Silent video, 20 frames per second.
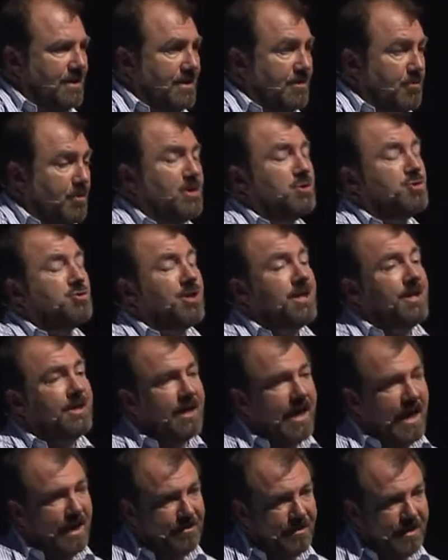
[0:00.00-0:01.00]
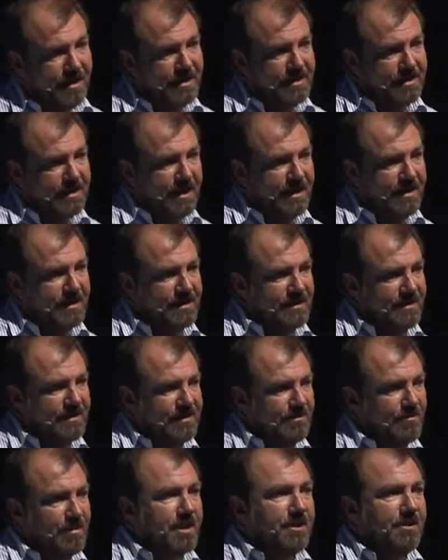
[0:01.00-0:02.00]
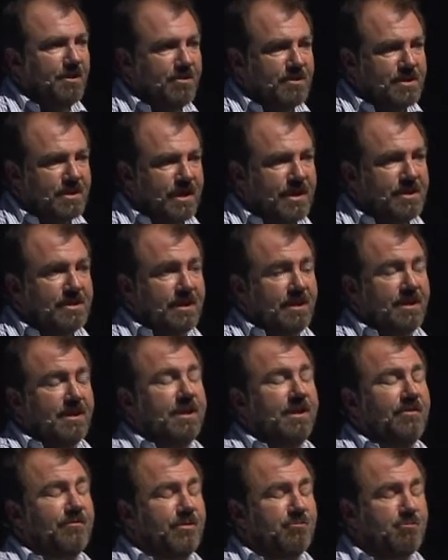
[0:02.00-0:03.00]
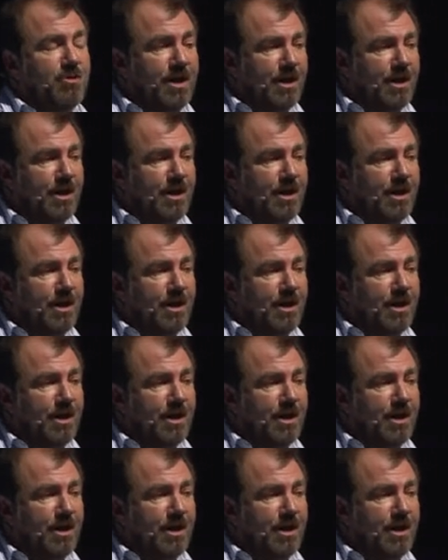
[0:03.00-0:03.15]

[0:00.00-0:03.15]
We treat that these days, but in those days they didn't even really